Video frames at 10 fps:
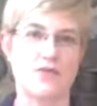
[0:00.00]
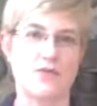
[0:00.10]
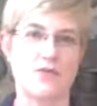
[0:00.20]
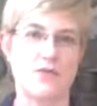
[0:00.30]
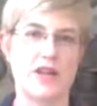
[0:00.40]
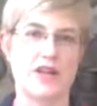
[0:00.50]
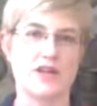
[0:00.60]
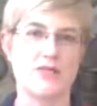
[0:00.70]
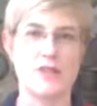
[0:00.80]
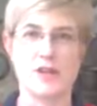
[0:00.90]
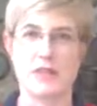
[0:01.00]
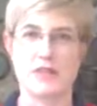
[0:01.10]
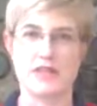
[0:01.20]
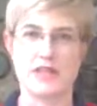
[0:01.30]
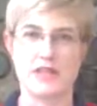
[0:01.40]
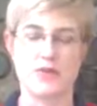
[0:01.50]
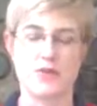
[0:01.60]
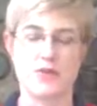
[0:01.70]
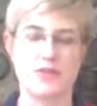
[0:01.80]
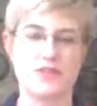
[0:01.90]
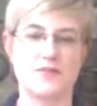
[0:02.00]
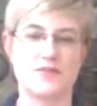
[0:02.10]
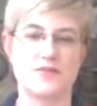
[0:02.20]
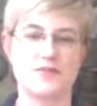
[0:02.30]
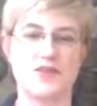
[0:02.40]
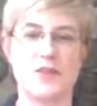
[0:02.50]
when you're rehabilitating a horse. So